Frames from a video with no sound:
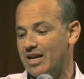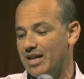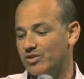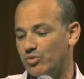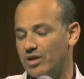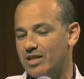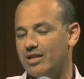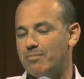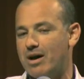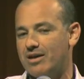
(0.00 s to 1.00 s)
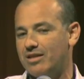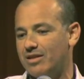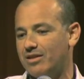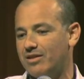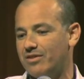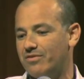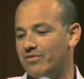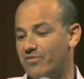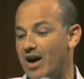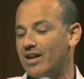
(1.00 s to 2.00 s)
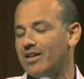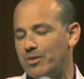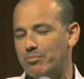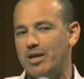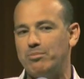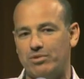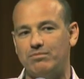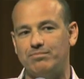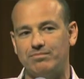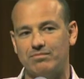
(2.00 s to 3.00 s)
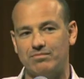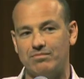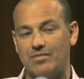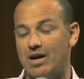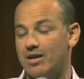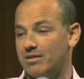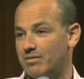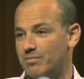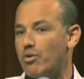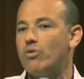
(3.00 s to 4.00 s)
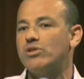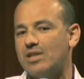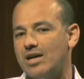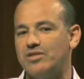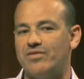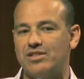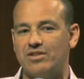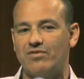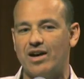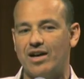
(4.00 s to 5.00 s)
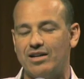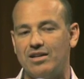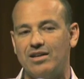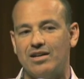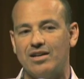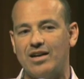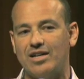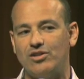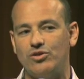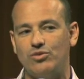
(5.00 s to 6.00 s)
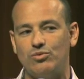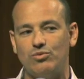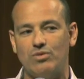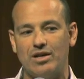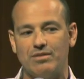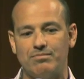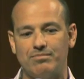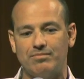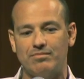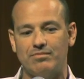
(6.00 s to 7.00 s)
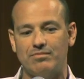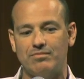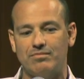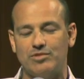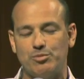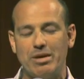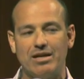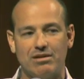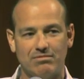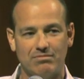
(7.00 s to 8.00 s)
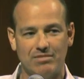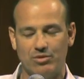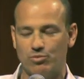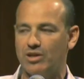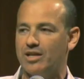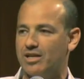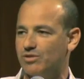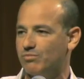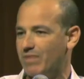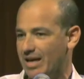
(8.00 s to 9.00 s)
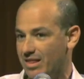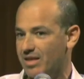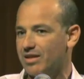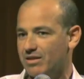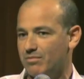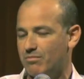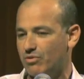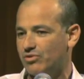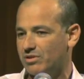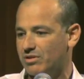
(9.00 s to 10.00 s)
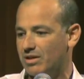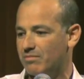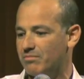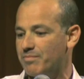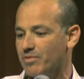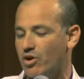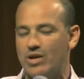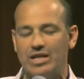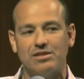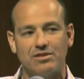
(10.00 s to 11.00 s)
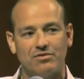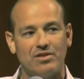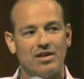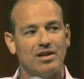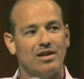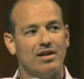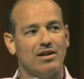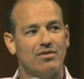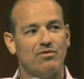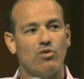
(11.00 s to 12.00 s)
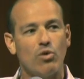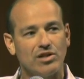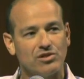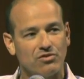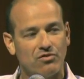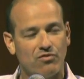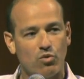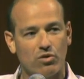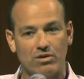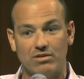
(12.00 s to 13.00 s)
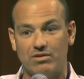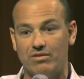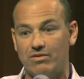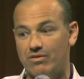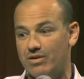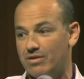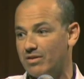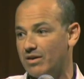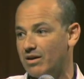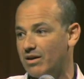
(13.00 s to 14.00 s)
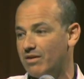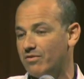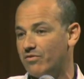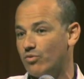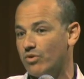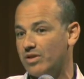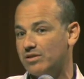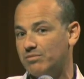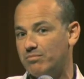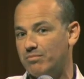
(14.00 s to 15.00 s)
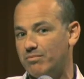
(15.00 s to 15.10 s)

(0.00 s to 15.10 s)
it's really finally the people on both sides of this divide got to speak. It really is, I think, the most cohesive voice for this